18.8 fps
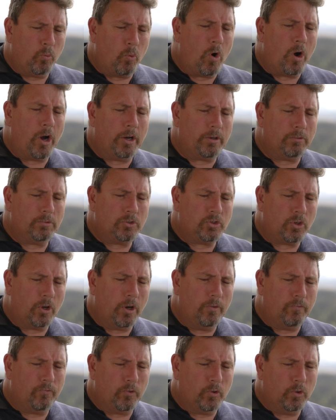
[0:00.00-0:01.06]
white
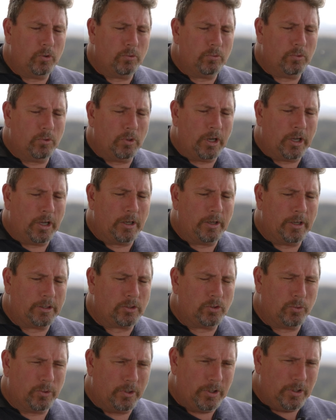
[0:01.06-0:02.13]
stone fruit,
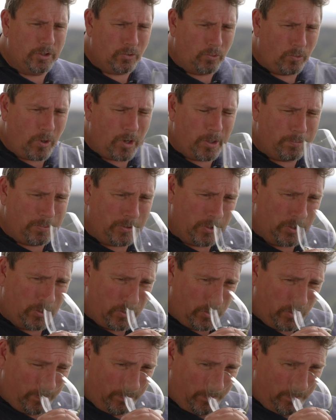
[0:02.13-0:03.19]
nectarines, white
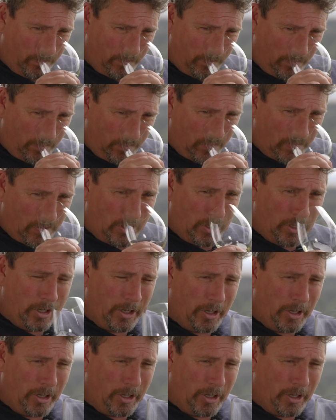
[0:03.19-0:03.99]
peach, and